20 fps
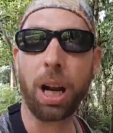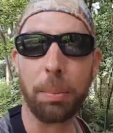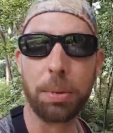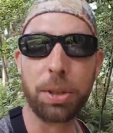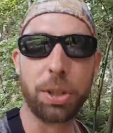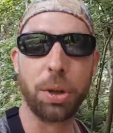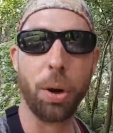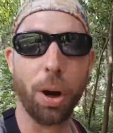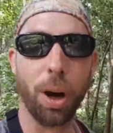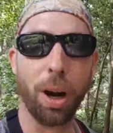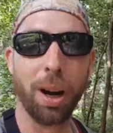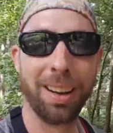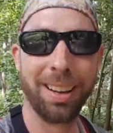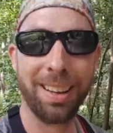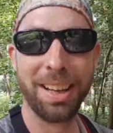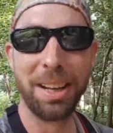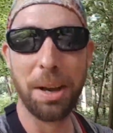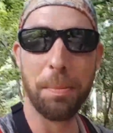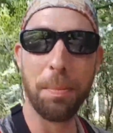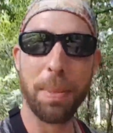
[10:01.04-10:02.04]
I'm sure.
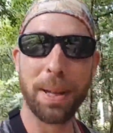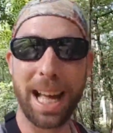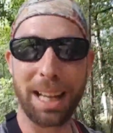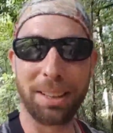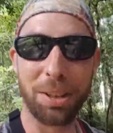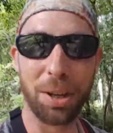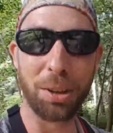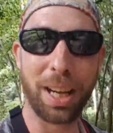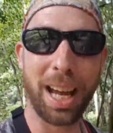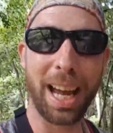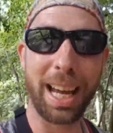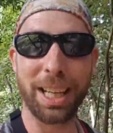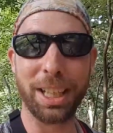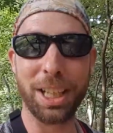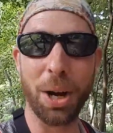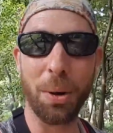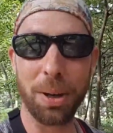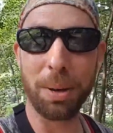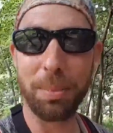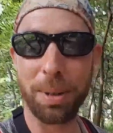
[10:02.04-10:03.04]
But that's okay, you
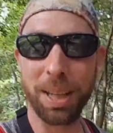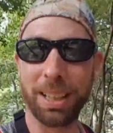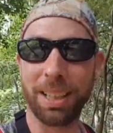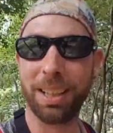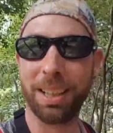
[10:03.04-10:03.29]
know what I mean.